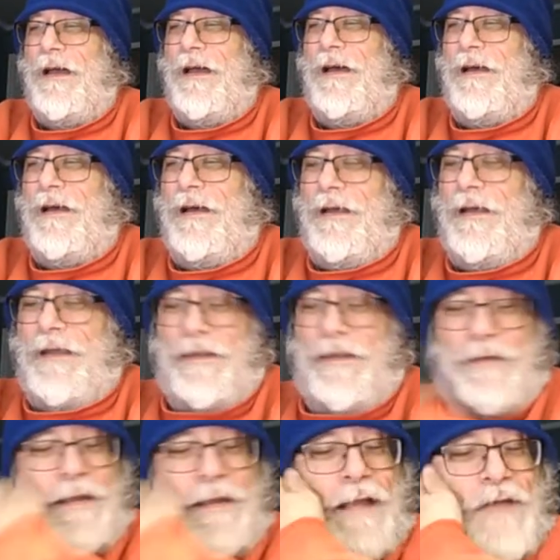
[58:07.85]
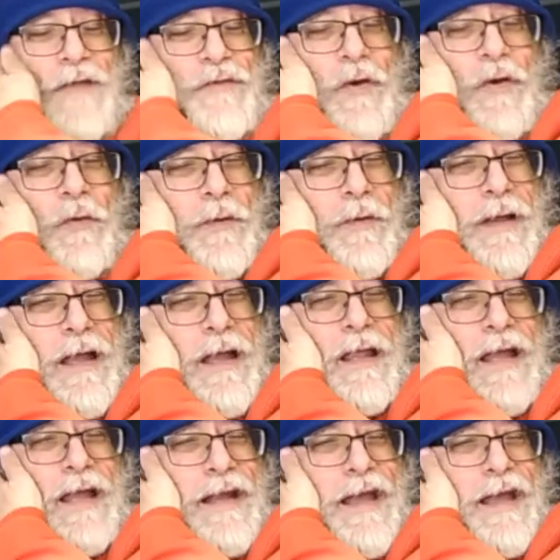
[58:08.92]
uh, uh, as Electro, and,
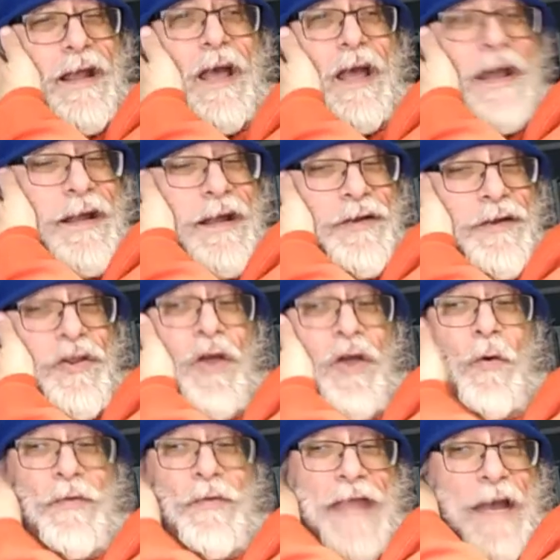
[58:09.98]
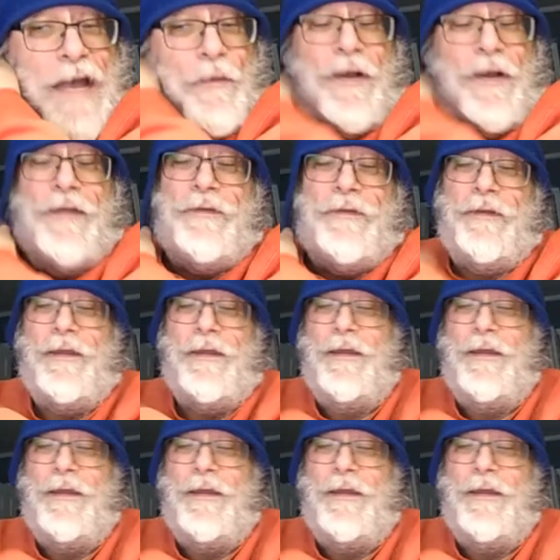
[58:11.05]
and, I and I don't know what that was.